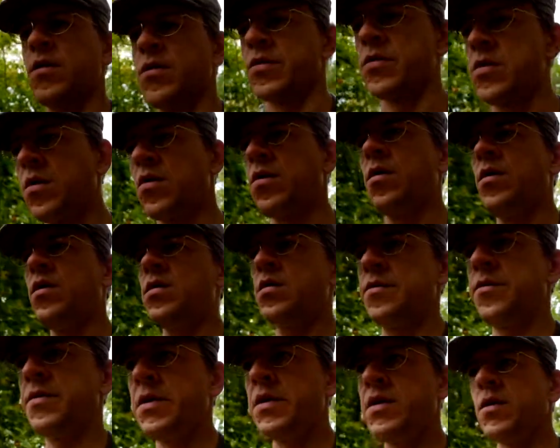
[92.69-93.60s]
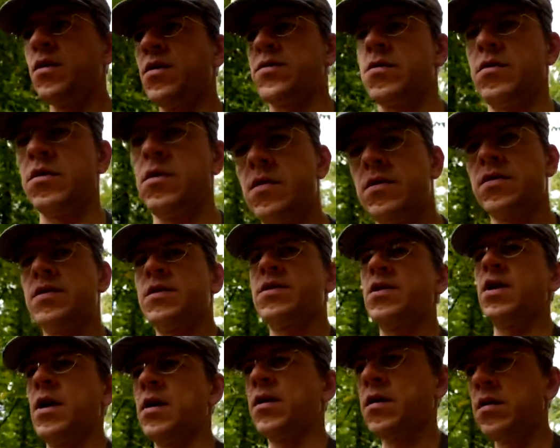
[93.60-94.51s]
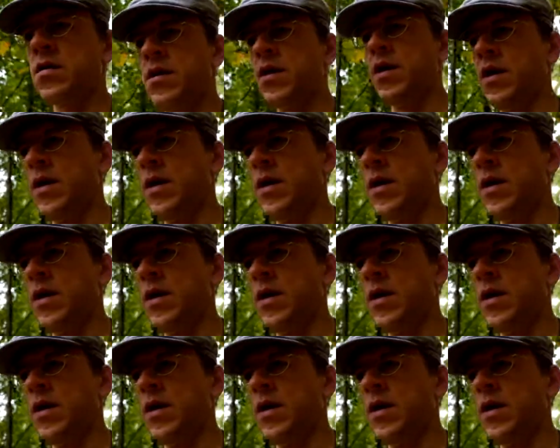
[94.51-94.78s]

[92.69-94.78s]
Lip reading: So all the videos on this channel